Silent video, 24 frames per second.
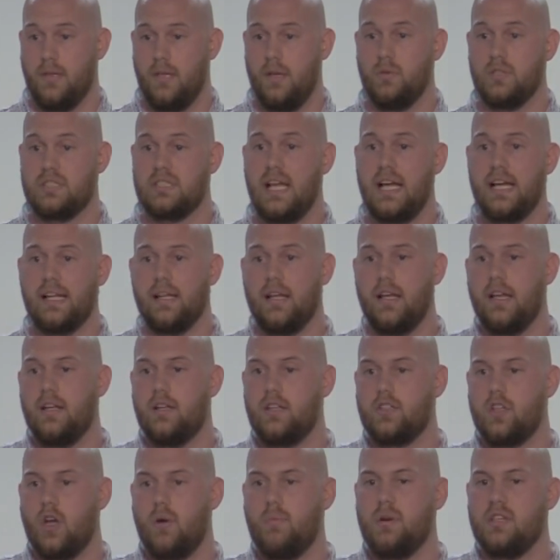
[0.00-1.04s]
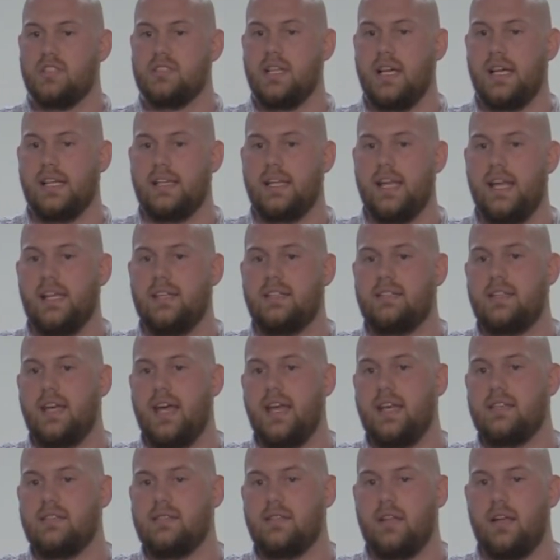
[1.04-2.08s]
It's almost like they
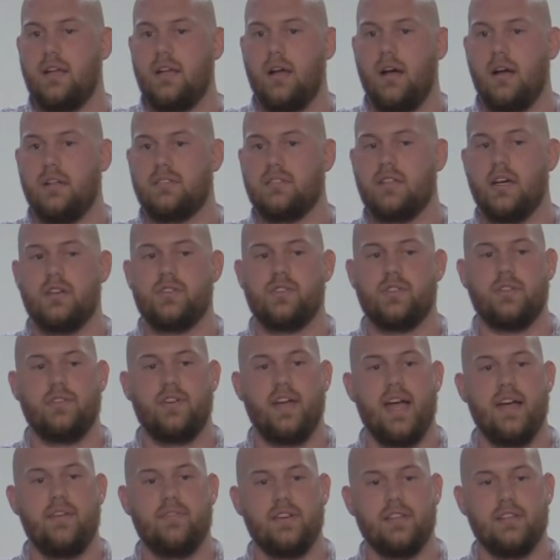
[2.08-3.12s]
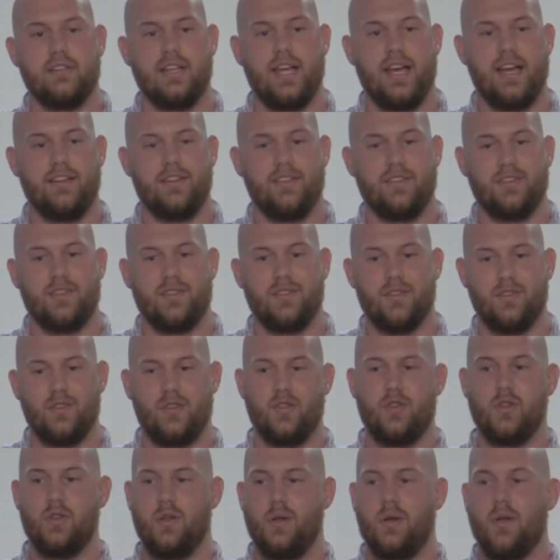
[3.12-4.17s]
tasted a touch of heaven that
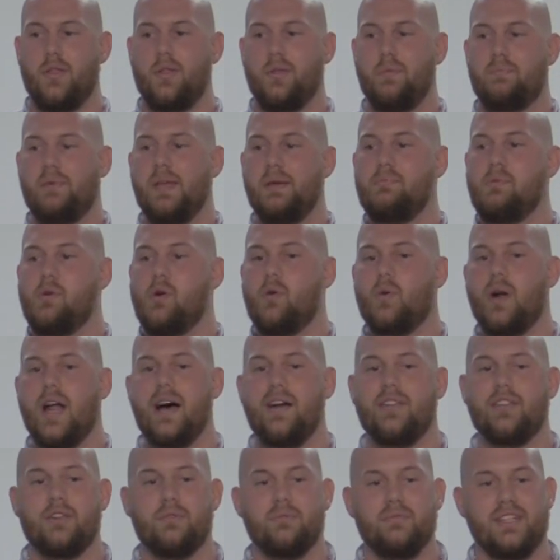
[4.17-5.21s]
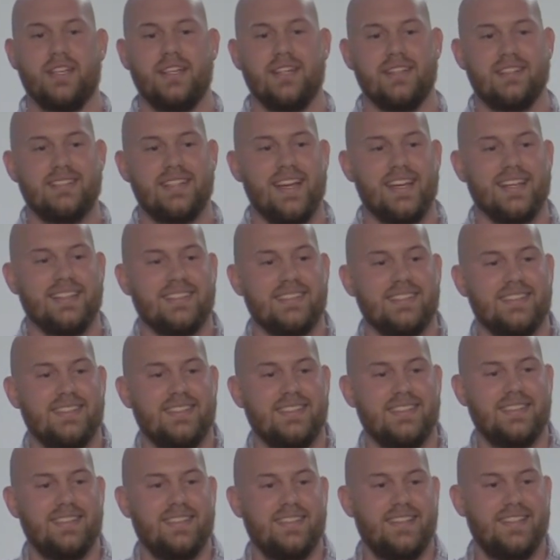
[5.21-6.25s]
the people around them didn't
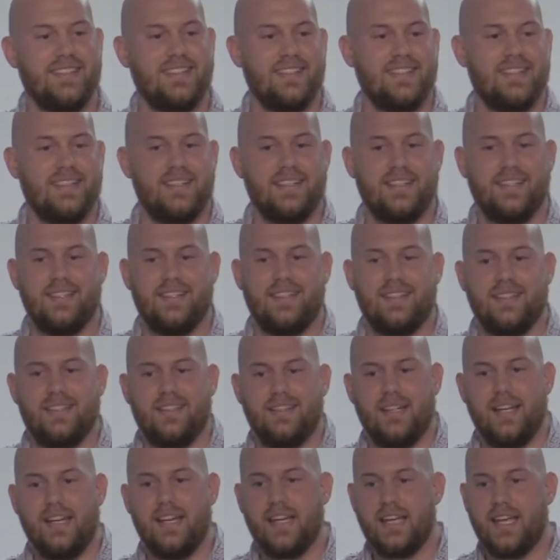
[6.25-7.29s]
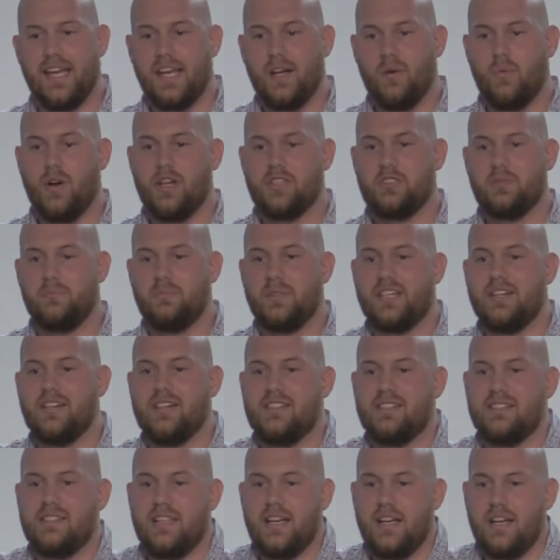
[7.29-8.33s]
taste. And again, it wasn't
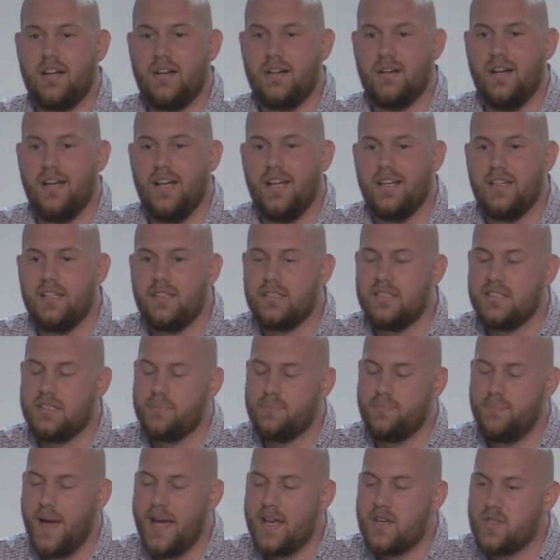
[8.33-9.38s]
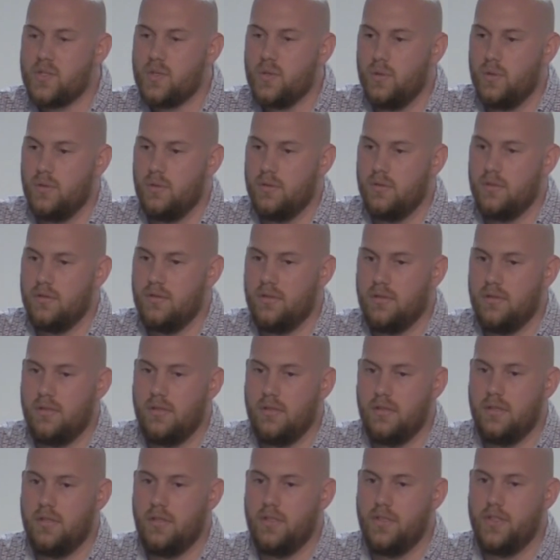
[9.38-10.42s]
because they're special.
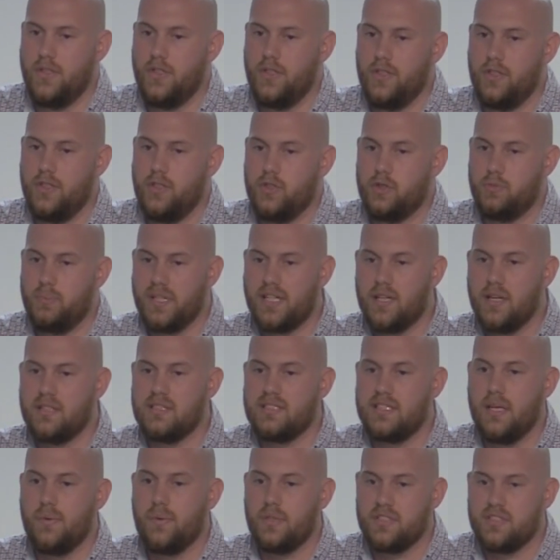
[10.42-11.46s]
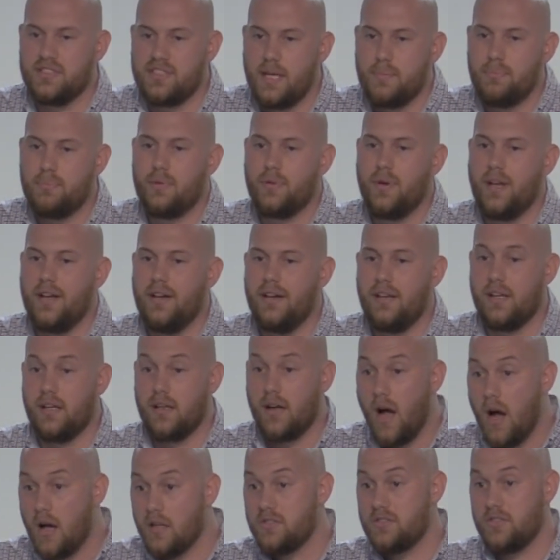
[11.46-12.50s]
It's because they were separated
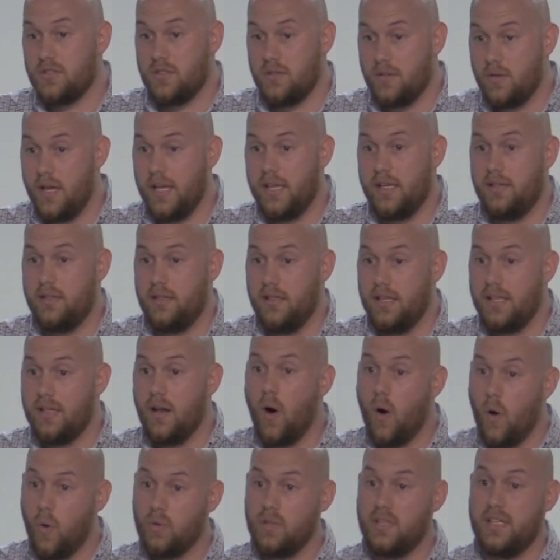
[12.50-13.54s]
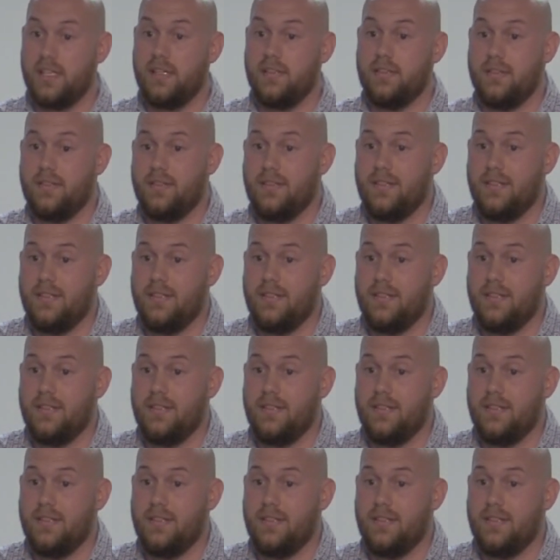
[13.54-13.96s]
and consecrated and holy.